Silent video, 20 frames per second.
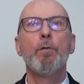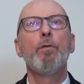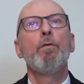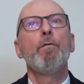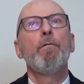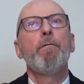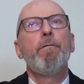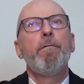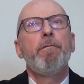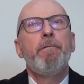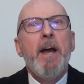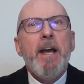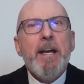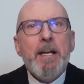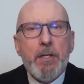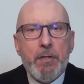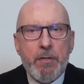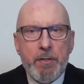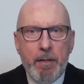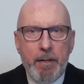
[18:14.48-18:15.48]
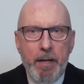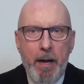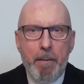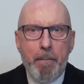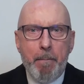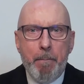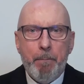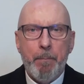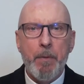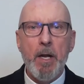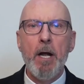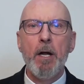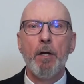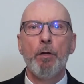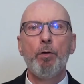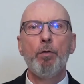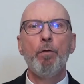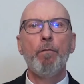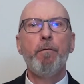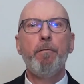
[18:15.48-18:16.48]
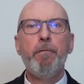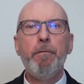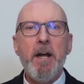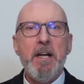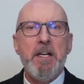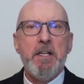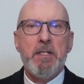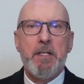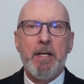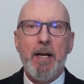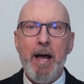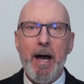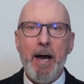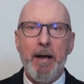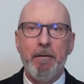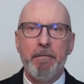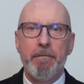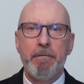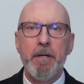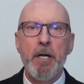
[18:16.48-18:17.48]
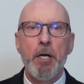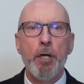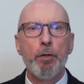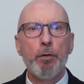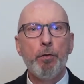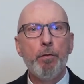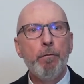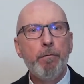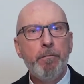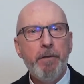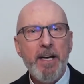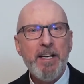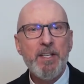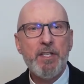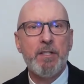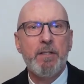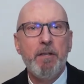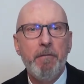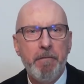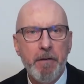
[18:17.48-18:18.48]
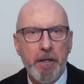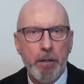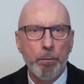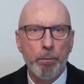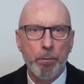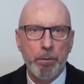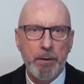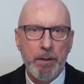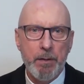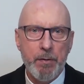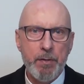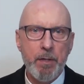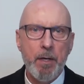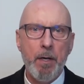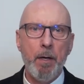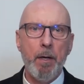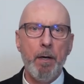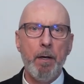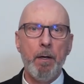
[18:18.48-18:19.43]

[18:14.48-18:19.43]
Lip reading: to face them, to face life, to face difficulties,